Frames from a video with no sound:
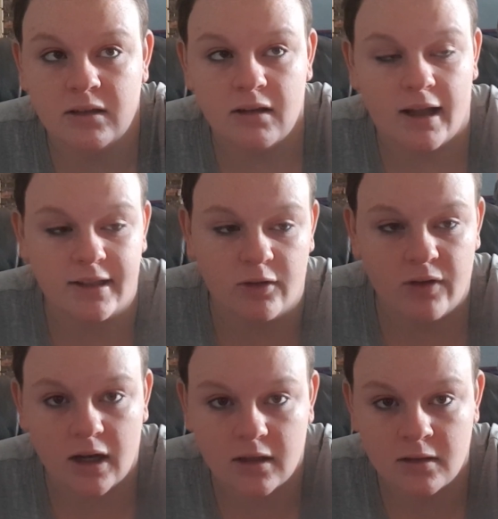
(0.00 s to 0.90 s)
Like the
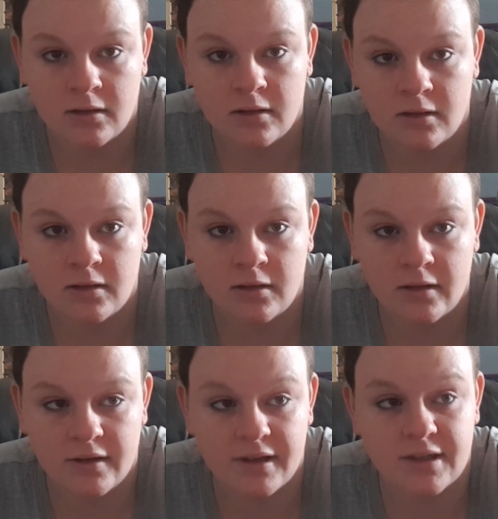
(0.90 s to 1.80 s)
fuck.
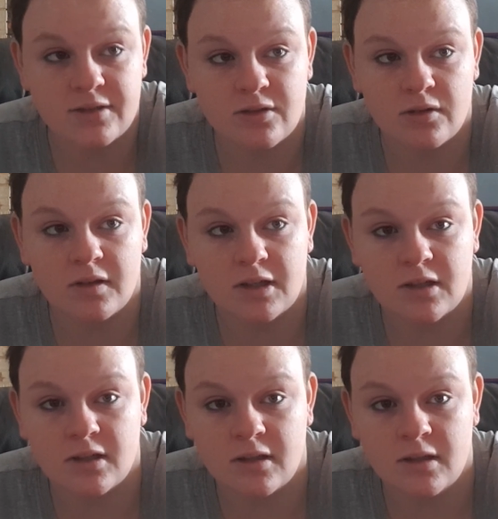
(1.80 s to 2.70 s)
And it's so like